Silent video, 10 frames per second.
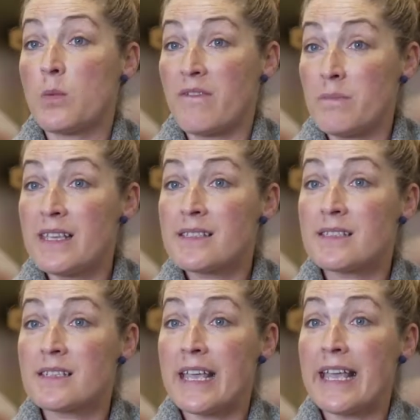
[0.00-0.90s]
we've
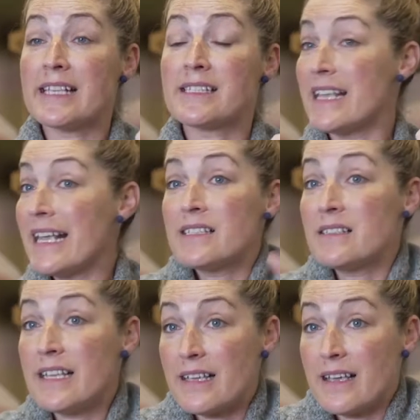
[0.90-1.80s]
missed? Is
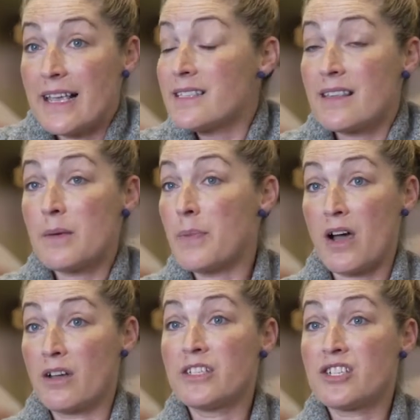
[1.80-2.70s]
it the
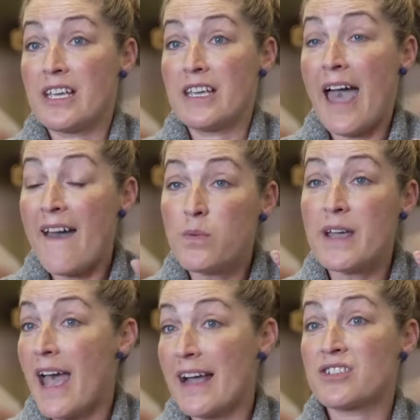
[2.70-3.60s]
biology? Have
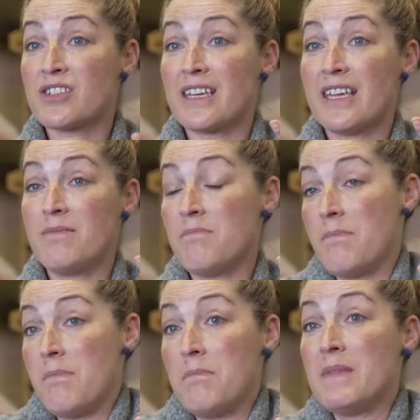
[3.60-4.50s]
we actually
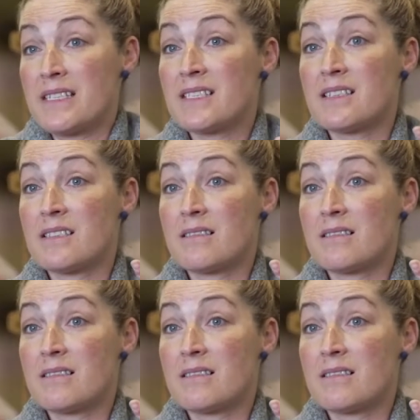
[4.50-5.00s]
miss